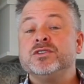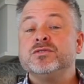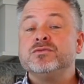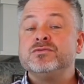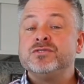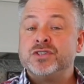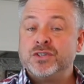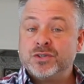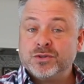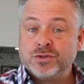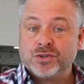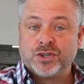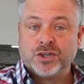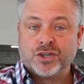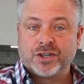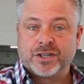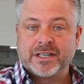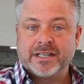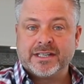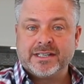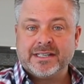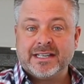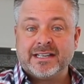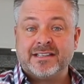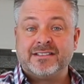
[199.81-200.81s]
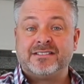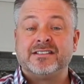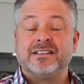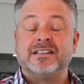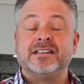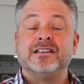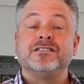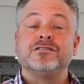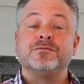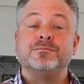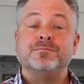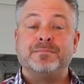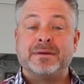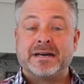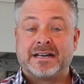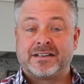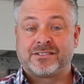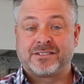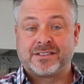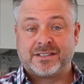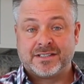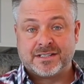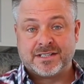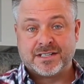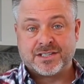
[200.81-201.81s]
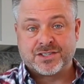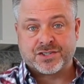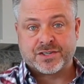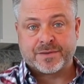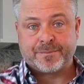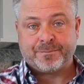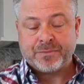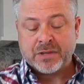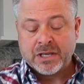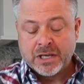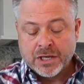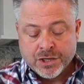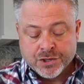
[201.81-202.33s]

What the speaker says: you do cook it, it's in its best condition.